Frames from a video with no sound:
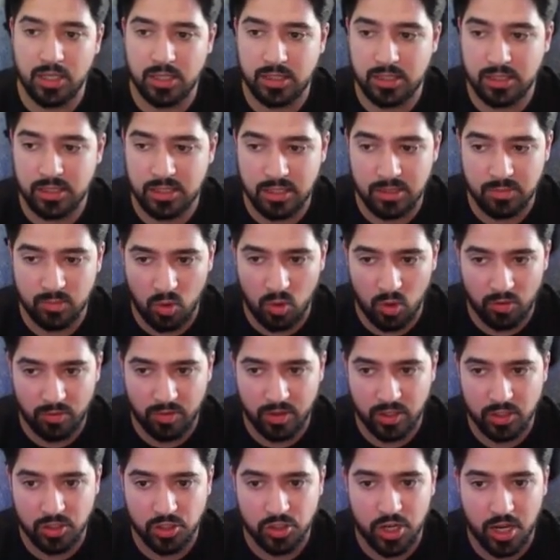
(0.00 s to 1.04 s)
This is more of a
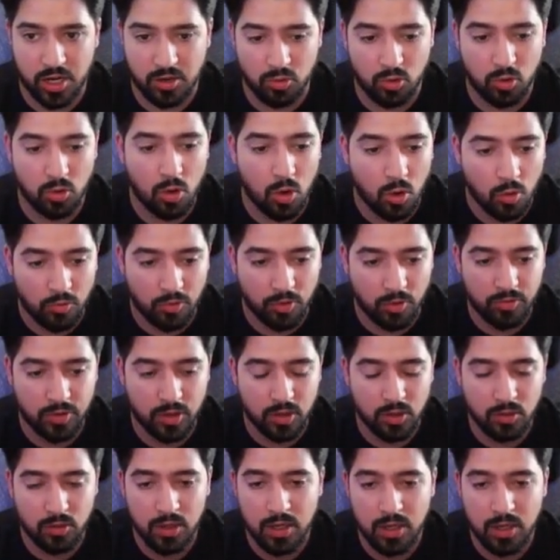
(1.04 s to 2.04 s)
general overview.